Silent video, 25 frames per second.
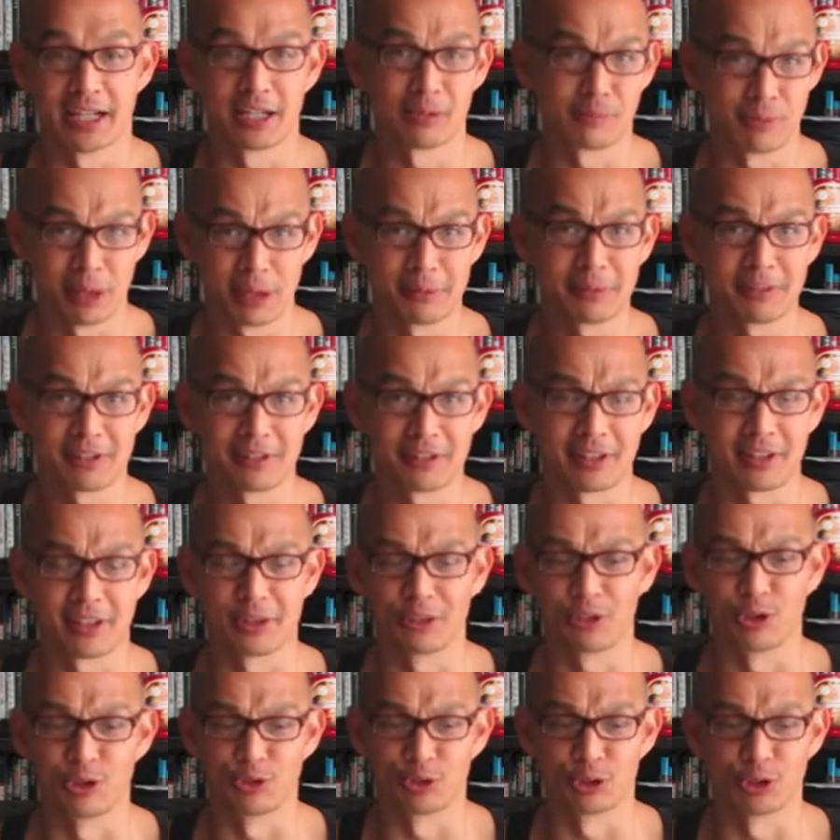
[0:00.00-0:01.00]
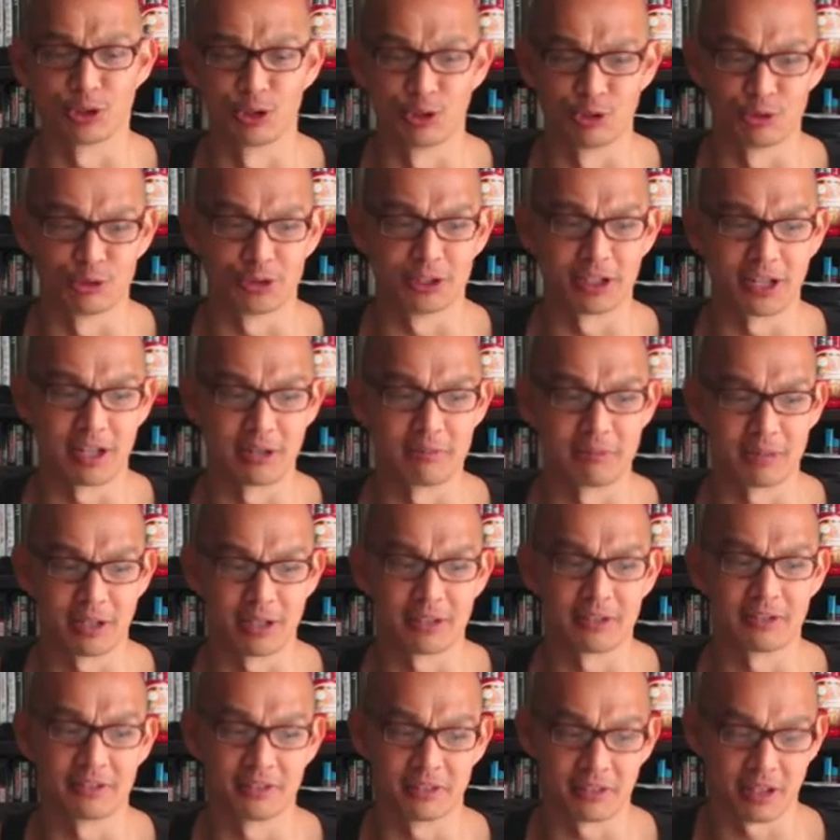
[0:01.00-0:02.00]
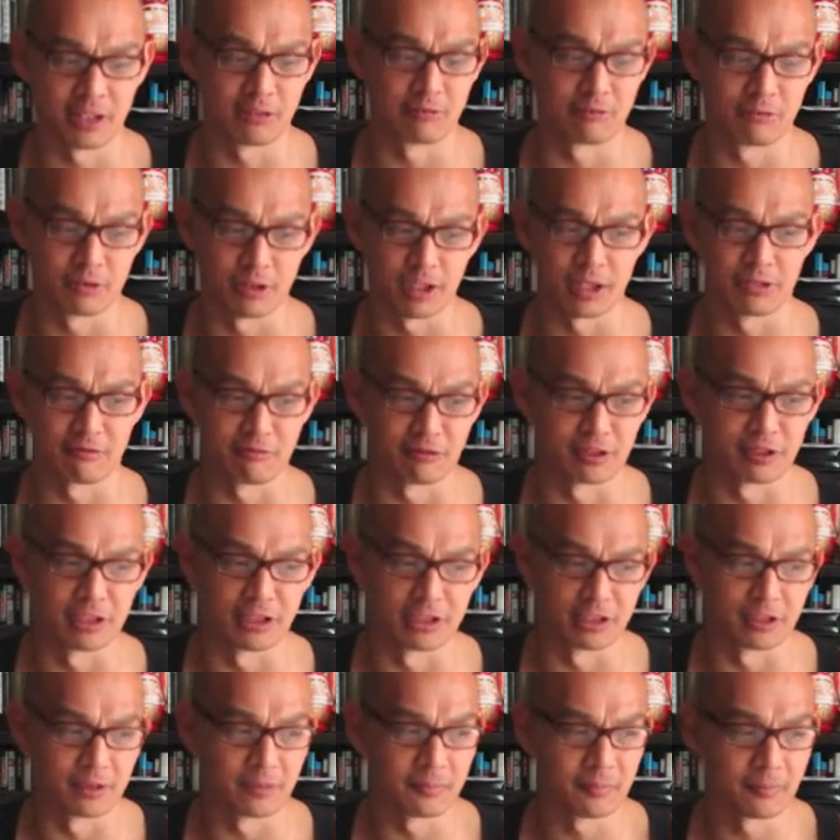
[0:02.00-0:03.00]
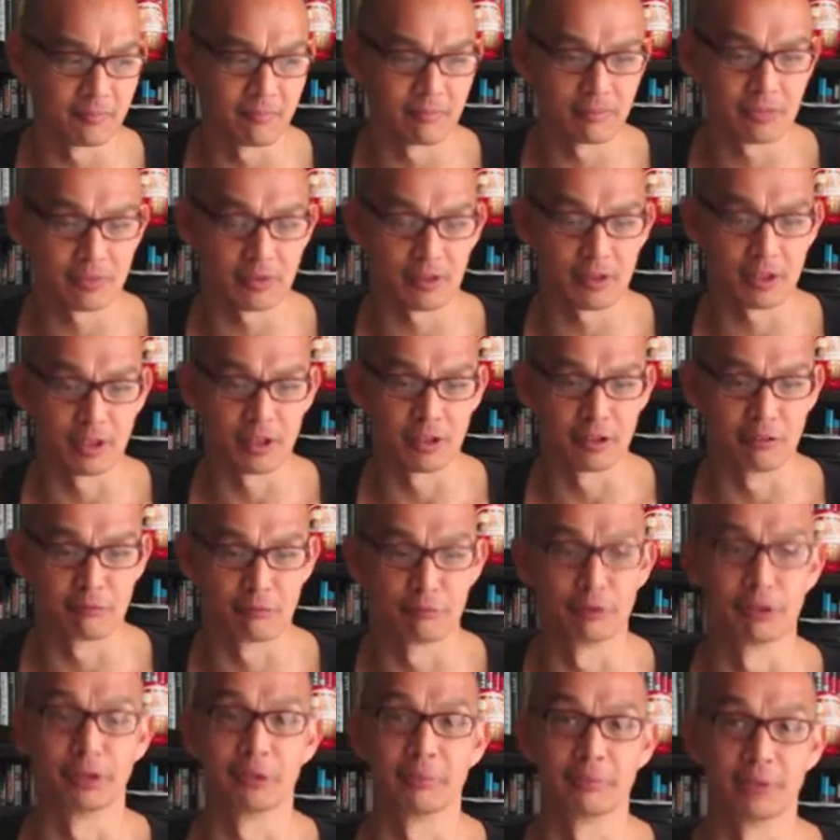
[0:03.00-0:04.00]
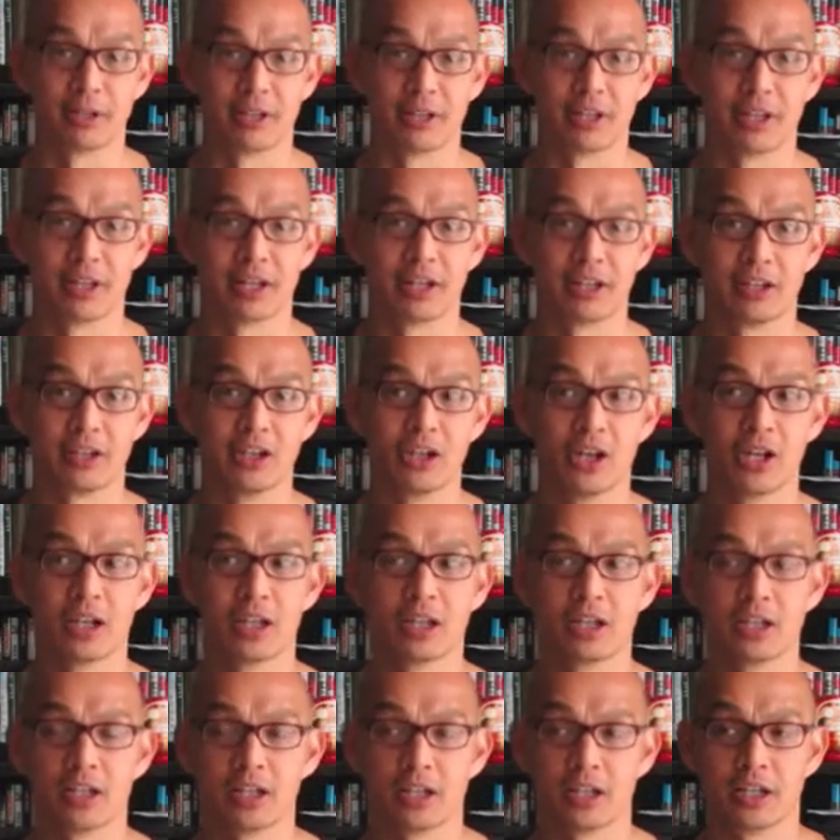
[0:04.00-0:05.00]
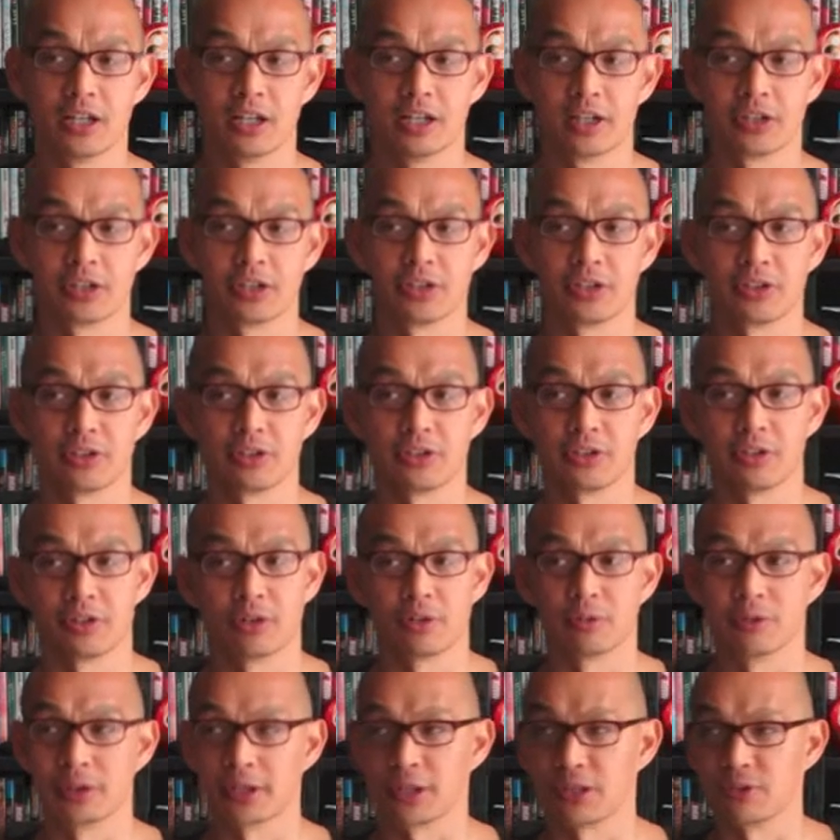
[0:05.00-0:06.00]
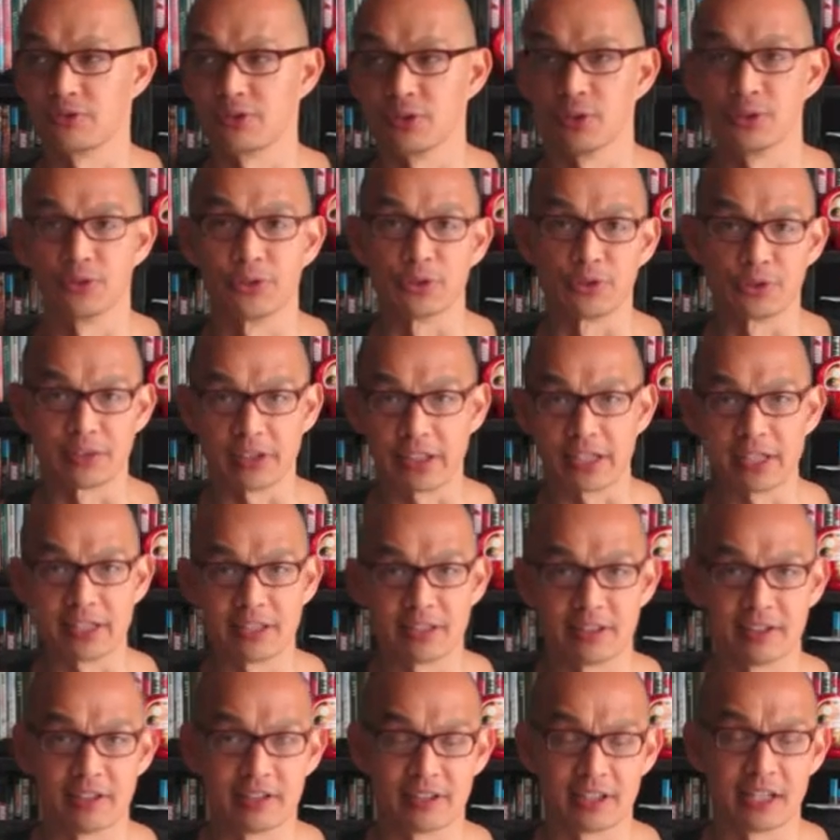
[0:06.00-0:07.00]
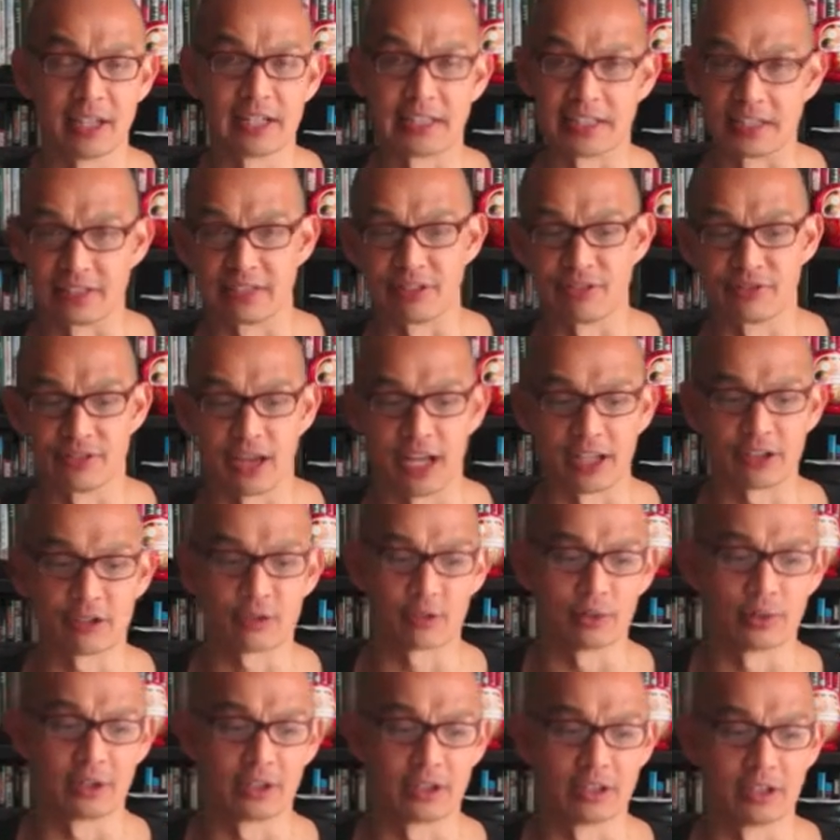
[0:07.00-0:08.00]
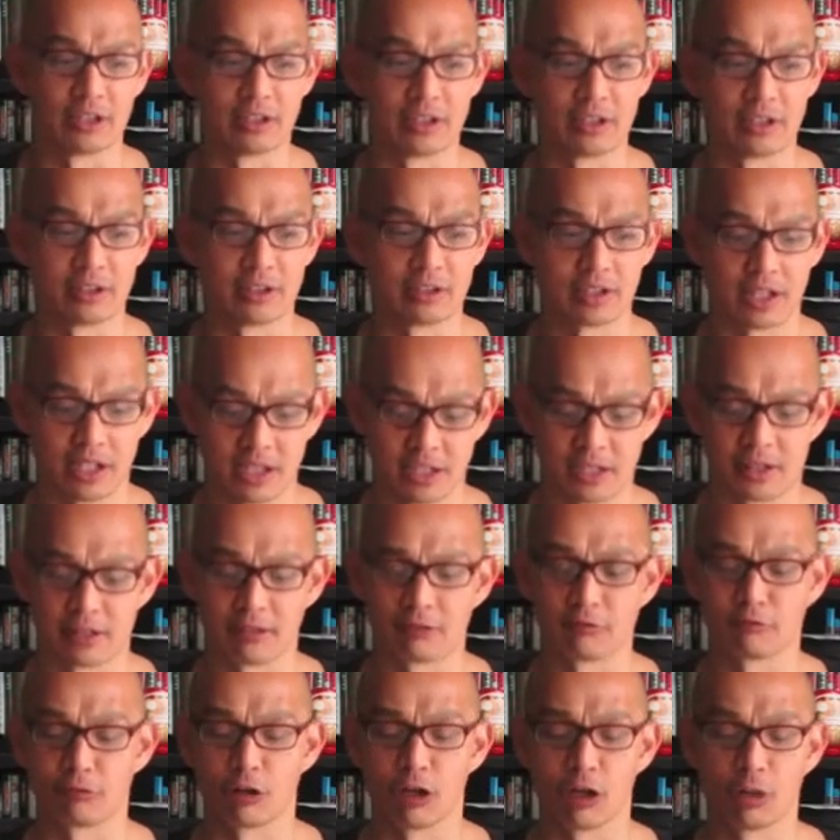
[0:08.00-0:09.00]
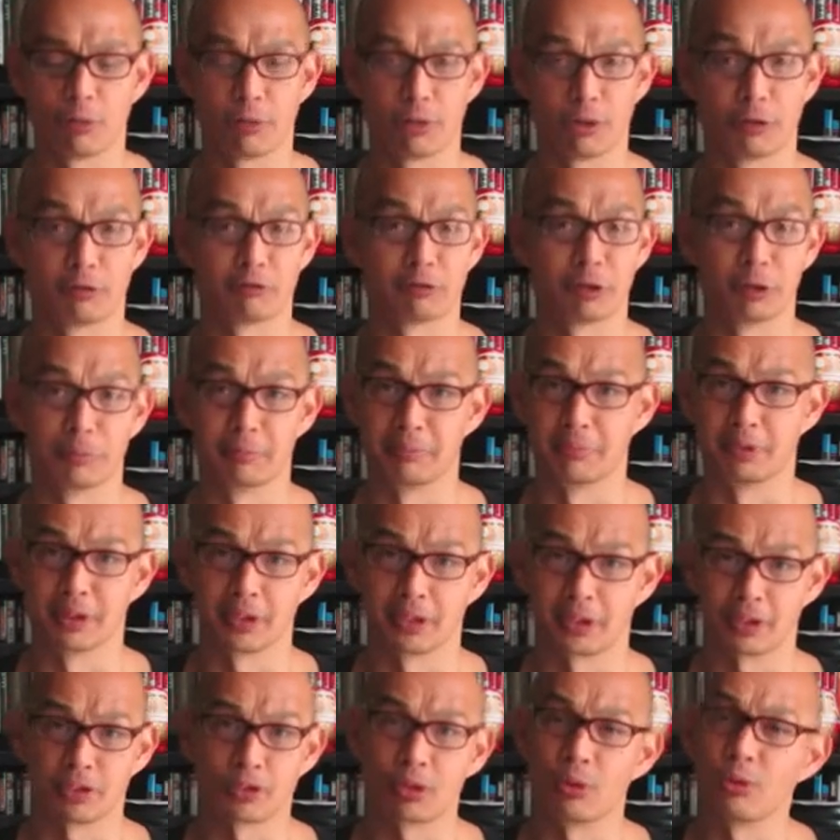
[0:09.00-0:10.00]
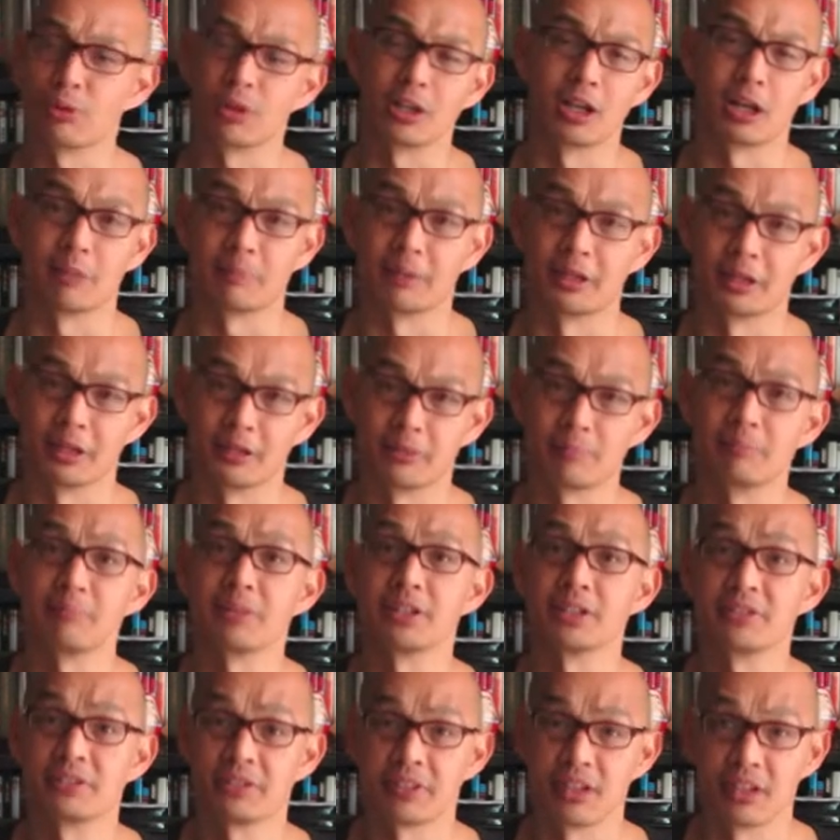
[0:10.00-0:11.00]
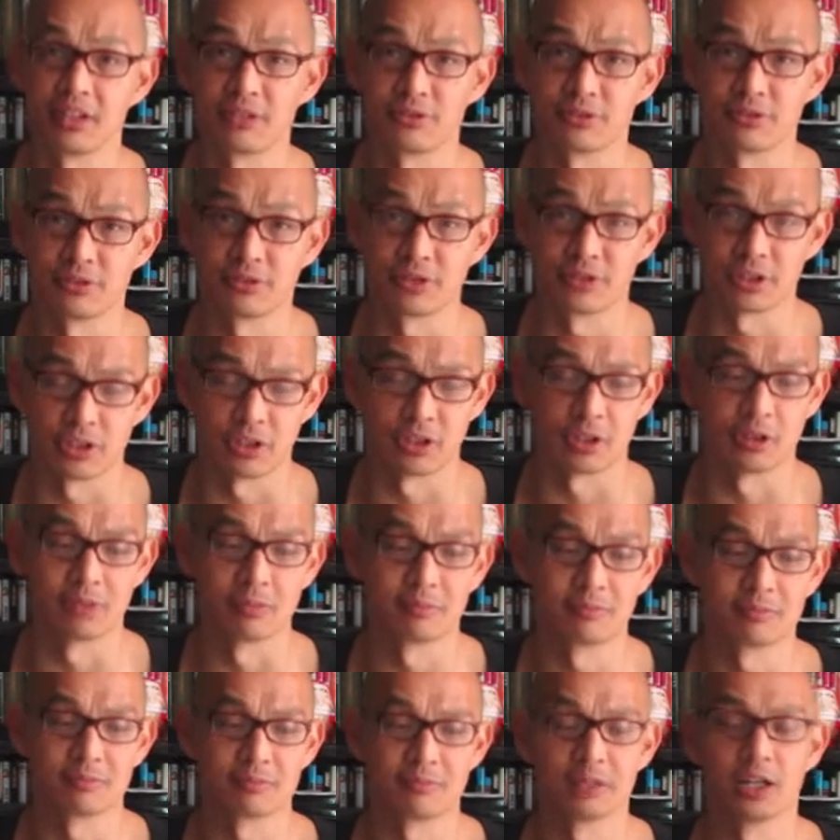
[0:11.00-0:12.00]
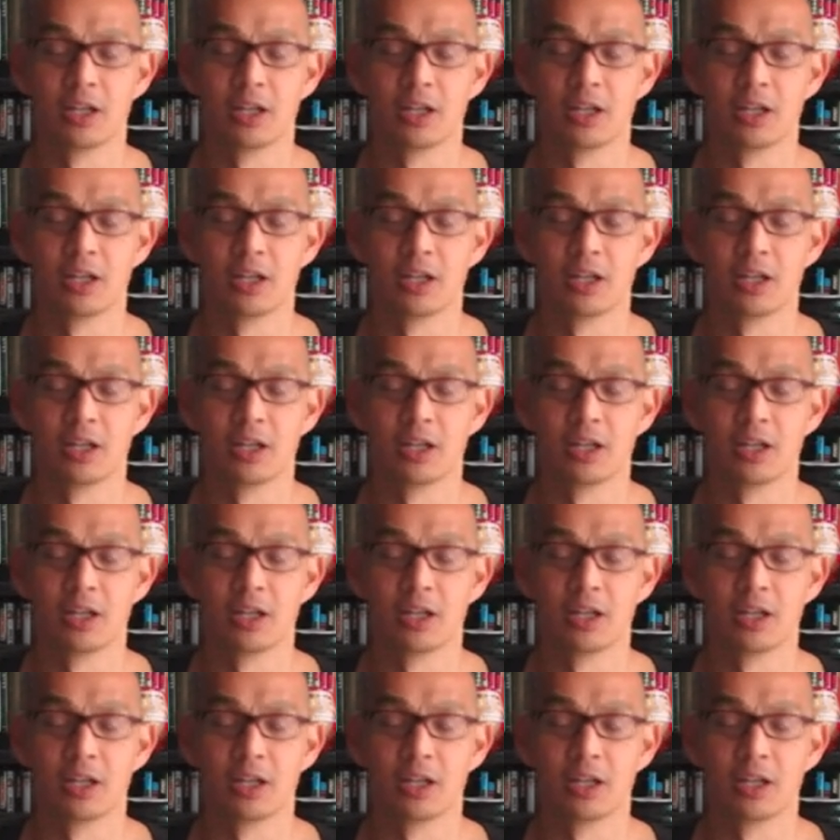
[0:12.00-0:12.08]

And I'll probably say that over and over again, because I really, really mean that. You know, like if you see any defects or anything wrong with your rope, like don't climb on it. Be safe. You know,